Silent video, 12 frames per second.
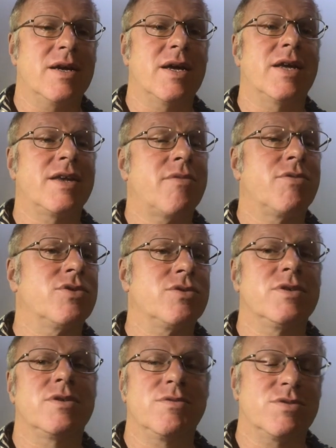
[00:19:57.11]
and it
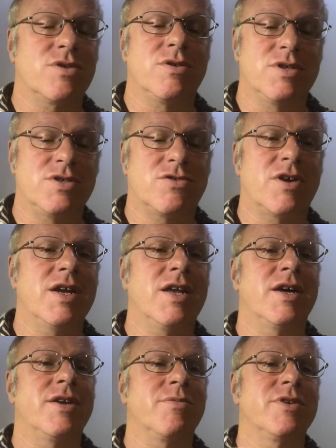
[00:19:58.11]
was all in a straight
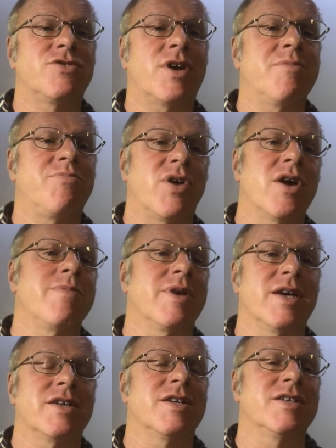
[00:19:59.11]
line. And we tried probing
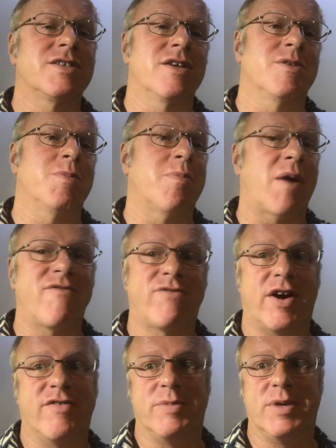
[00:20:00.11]
it, and it seemed to be about 5